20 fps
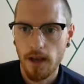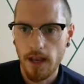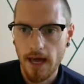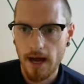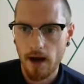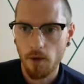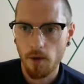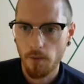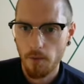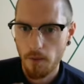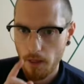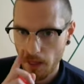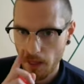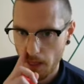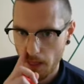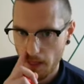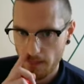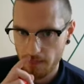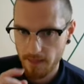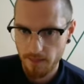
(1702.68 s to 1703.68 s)
Now,
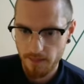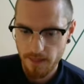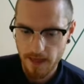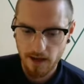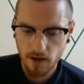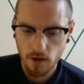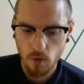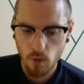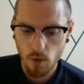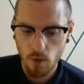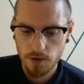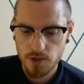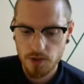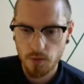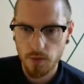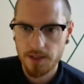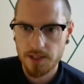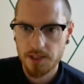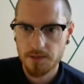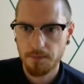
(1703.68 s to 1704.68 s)
they then go
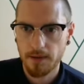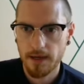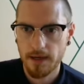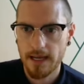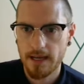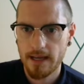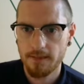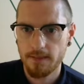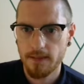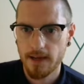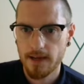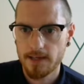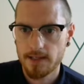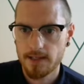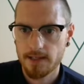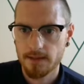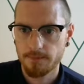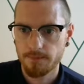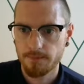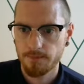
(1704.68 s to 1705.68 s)
on to explain
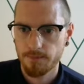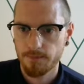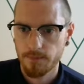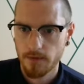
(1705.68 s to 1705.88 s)
this,